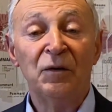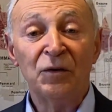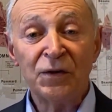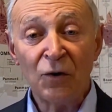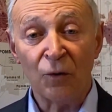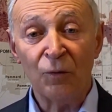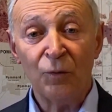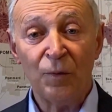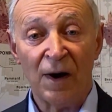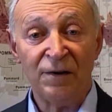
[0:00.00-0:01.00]
So
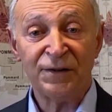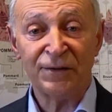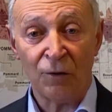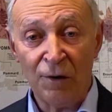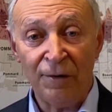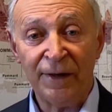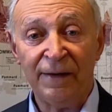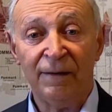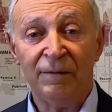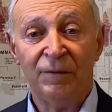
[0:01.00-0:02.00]
we are so
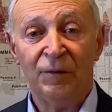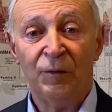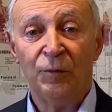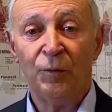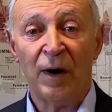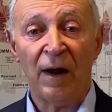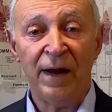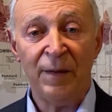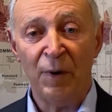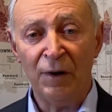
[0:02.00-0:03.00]
lucky. We are
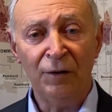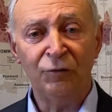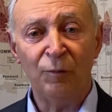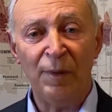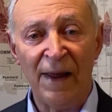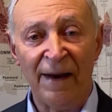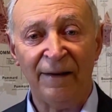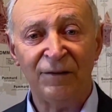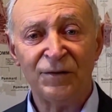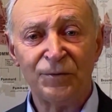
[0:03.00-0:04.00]
able to
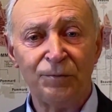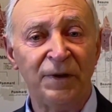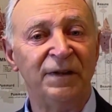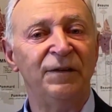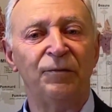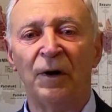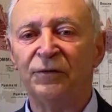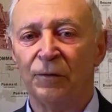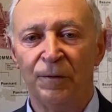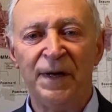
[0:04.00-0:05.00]
blend 3
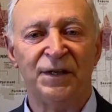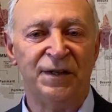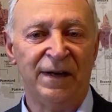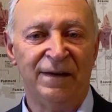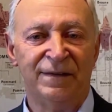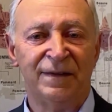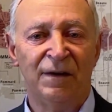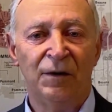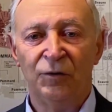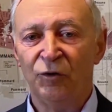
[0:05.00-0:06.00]
different regions.
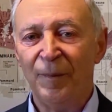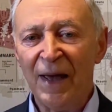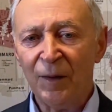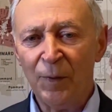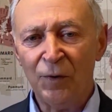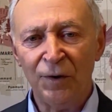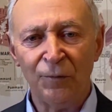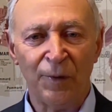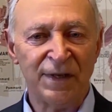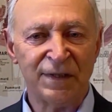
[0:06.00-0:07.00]
The
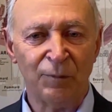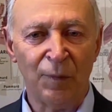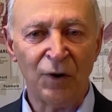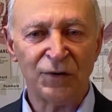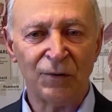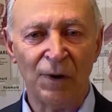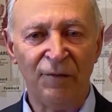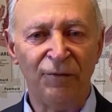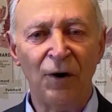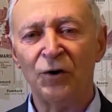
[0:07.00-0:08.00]
backbone with Meursault
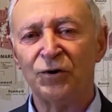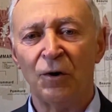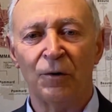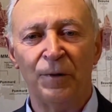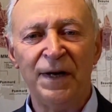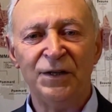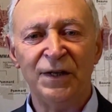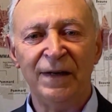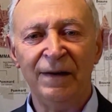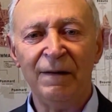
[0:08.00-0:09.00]
Les Forges
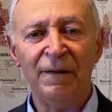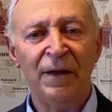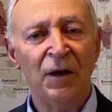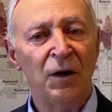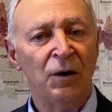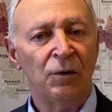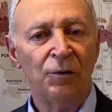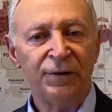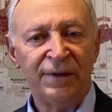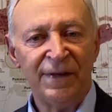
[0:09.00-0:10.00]
origin,
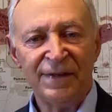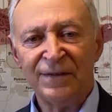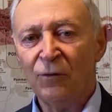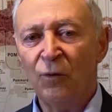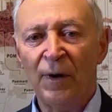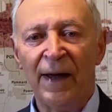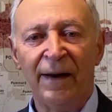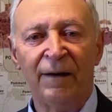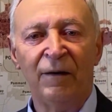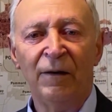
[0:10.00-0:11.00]
Le Tesson
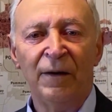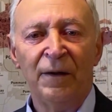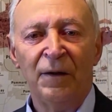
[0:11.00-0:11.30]
and